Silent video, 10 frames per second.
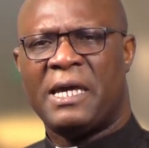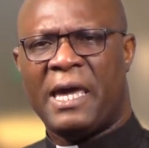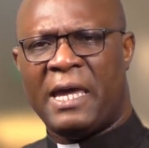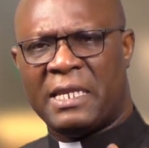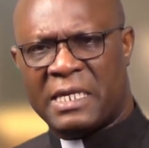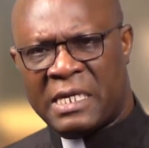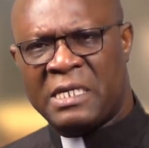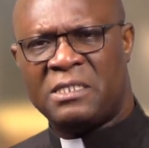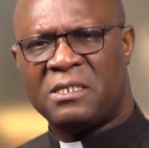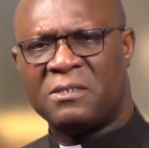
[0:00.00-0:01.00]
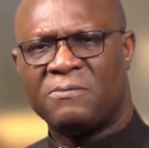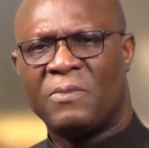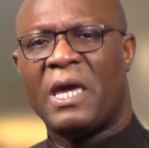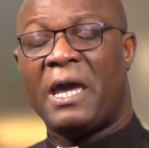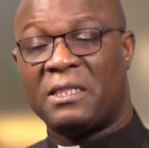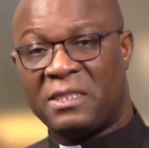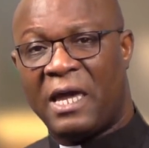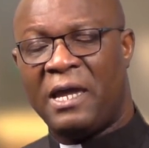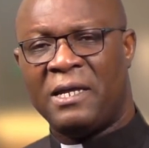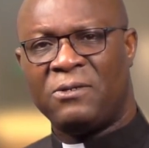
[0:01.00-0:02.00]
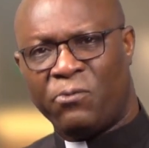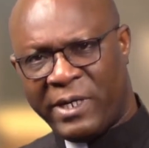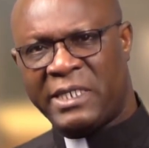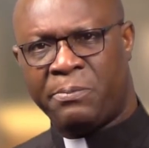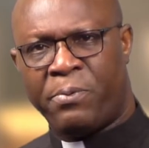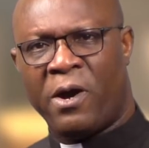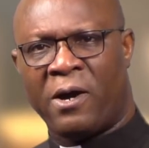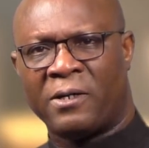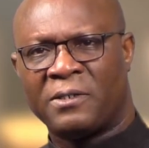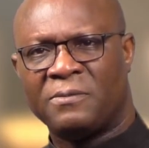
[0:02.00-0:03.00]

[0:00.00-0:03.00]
and eat, and then we depart.